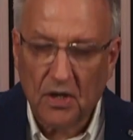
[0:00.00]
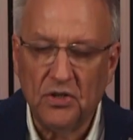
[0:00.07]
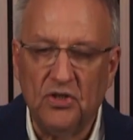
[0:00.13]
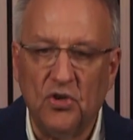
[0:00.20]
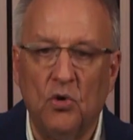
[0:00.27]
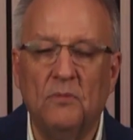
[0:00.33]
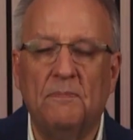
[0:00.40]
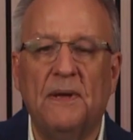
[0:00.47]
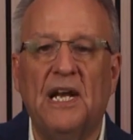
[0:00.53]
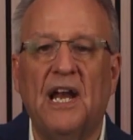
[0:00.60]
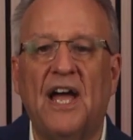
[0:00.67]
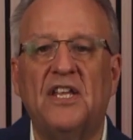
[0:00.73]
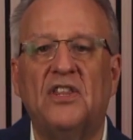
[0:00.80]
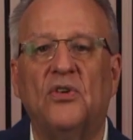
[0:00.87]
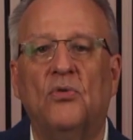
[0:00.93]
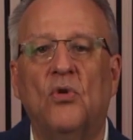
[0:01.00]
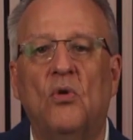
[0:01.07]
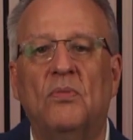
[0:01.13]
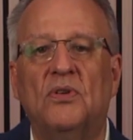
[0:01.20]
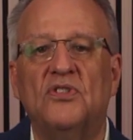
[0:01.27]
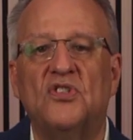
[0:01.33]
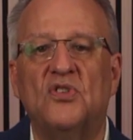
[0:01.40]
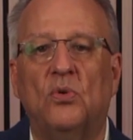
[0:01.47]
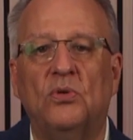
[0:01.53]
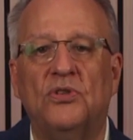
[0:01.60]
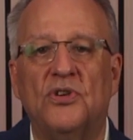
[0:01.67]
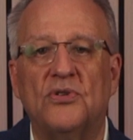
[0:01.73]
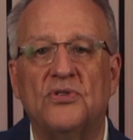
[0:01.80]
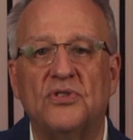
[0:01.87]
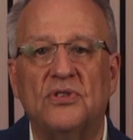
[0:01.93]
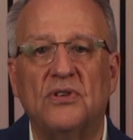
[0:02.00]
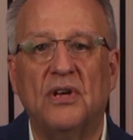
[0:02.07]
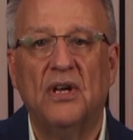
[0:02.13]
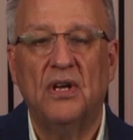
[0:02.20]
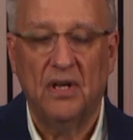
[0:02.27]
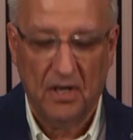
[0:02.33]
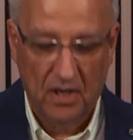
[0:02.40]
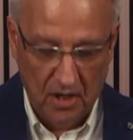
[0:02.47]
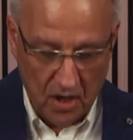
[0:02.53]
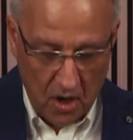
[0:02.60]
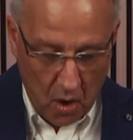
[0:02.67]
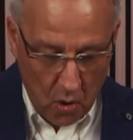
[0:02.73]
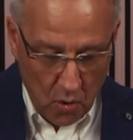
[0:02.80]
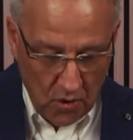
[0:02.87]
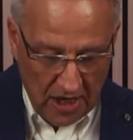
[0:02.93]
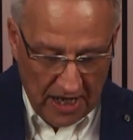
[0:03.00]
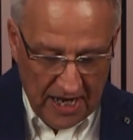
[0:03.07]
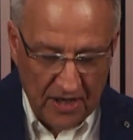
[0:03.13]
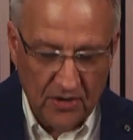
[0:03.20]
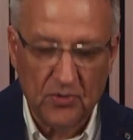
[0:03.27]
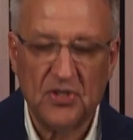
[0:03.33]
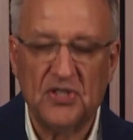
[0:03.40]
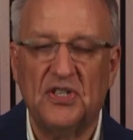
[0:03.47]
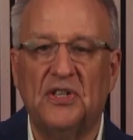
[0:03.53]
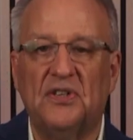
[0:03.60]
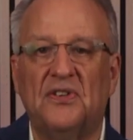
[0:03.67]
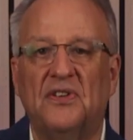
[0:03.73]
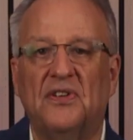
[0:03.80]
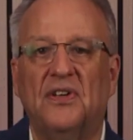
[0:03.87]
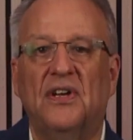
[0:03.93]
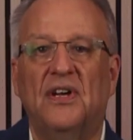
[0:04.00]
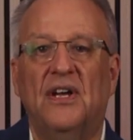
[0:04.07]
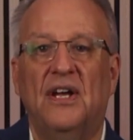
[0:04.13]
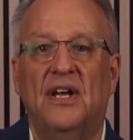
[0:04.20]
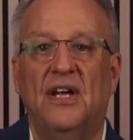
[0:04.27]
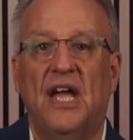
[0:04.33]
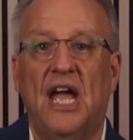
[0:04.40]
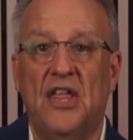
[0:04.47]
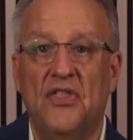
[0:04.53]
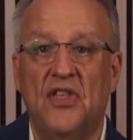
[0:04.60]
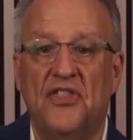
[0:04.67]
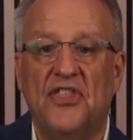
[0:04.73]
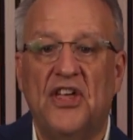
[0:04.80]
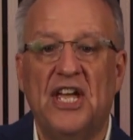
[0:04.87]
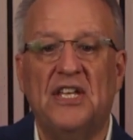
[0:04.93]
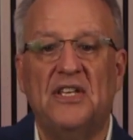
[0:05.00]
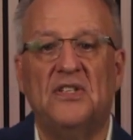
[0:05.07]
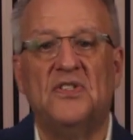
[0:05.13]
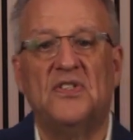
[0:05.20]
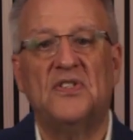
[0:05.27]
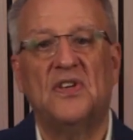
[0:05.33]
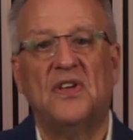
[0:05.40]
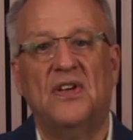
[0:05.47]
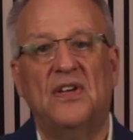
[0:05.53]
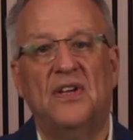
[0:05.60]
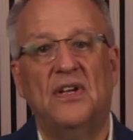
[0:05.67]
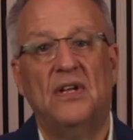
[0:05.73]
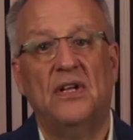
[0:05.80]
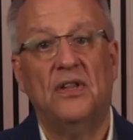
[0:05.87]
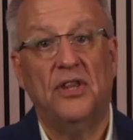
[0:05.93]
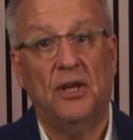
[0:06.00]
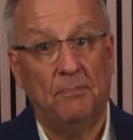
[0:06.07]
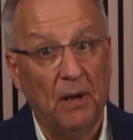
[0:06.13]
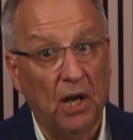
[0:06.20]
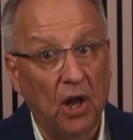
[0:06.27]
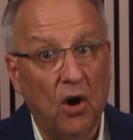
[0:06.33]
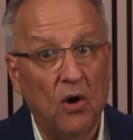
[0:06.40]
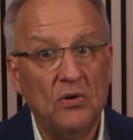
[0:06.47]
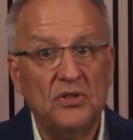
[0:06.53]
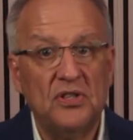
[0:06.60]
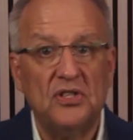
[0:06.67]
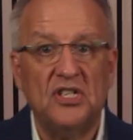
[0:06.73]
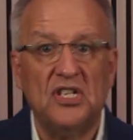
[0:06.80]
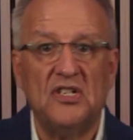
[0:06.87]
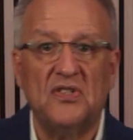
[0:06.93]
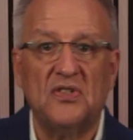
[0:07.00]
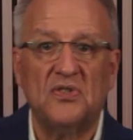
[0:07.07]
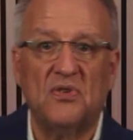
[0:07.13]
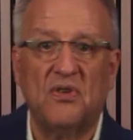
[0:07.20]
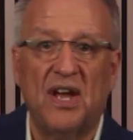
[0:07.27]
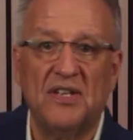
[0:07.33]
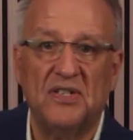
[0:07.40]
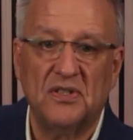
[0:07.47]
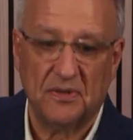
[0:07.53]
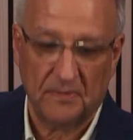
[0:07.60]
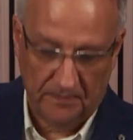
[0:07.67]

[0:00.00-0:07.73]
Don't be like the Roman soldiers, only interested in the things that belong to Jesus Christ.